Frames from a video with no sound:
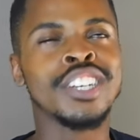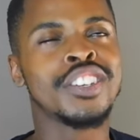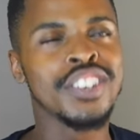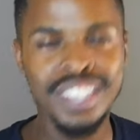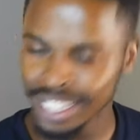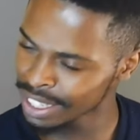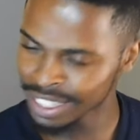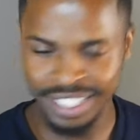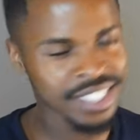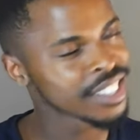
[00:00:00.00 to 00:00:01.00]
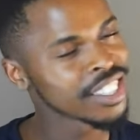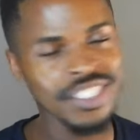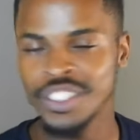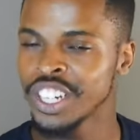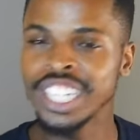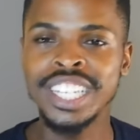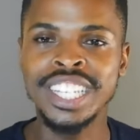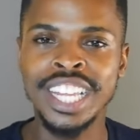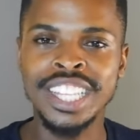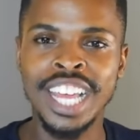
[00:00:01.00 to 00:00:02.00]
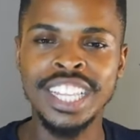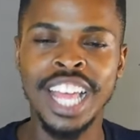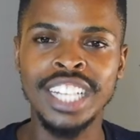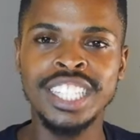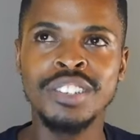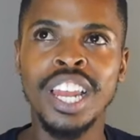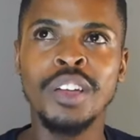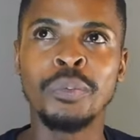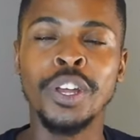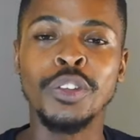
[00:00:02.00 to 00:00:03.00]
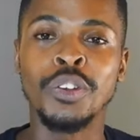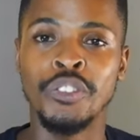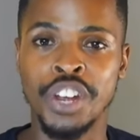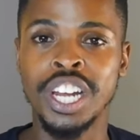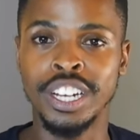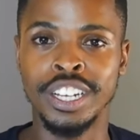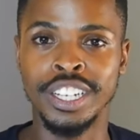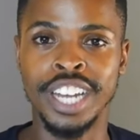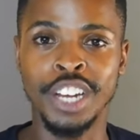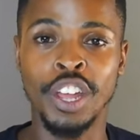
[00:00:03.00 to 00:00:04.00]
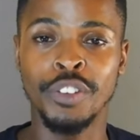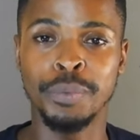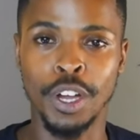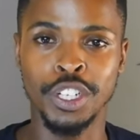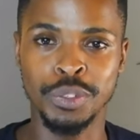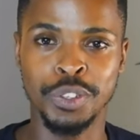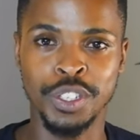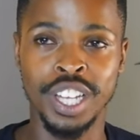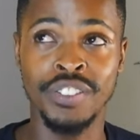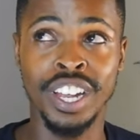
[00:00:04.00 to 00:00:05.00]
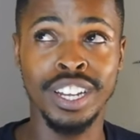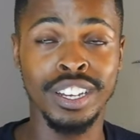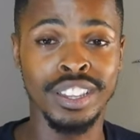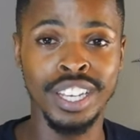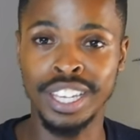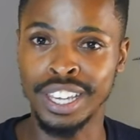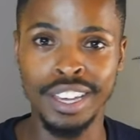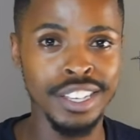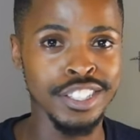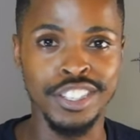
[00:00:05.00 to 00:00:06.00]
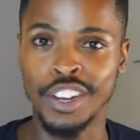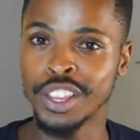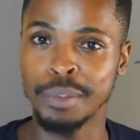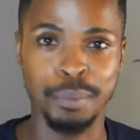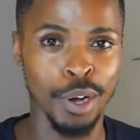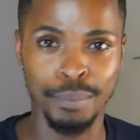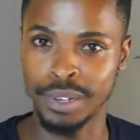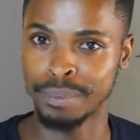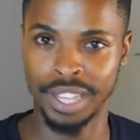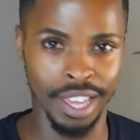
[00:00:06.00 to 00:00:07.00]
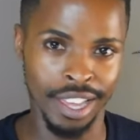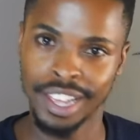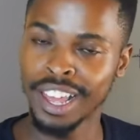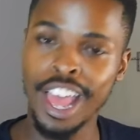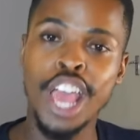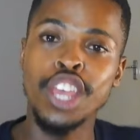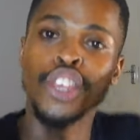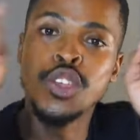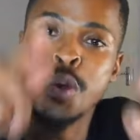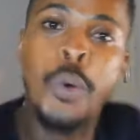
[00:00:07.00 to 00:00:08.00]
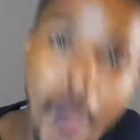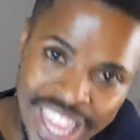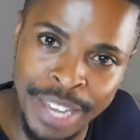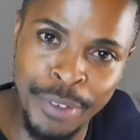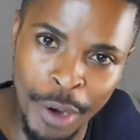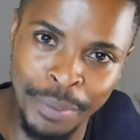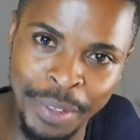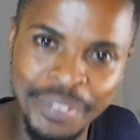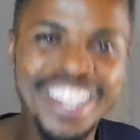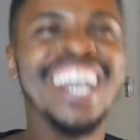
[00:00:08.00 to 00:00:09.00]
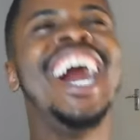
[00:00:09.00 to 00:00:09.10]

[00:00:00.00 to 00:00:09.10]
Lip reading: Truth is, it's not it, that's like when you really learn and you have to be honest with yourself. Like, the gear is not the problem here. You are the problem.